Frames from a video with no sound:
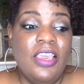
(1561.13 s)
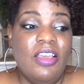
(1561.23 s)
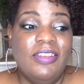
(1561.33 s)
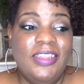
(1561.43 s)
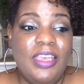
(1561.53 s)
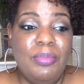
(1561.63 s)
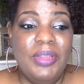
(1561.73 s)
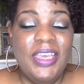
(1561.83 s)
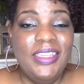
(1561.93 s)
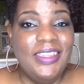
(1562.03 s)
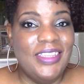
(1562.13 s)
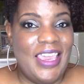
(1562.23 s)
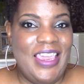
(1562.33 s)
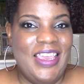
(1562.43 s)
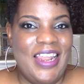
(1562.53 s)
Y'all stay blessed,
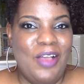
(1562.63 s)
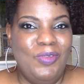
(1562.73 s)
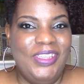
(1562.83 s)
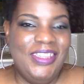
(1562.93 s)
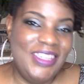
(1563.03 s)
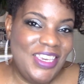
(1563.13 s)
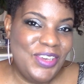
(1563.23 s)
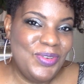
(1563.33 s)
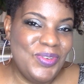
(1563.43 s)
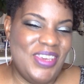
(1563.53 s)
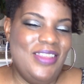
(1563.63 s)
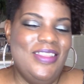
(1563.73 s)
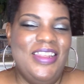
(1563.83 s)
and I will see you in the